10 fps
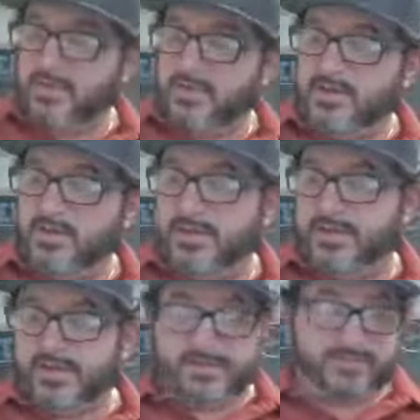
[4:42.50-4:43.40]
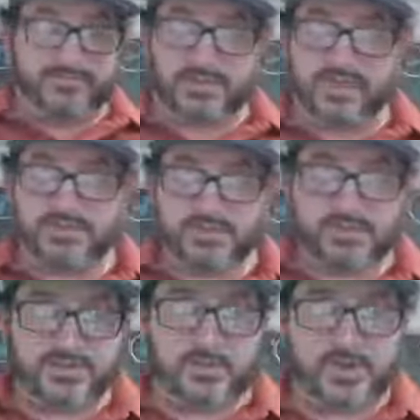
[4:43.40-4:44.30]
And honestly,
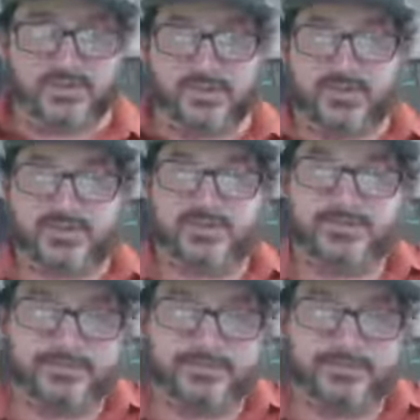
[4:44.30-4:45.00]
this wine drinks.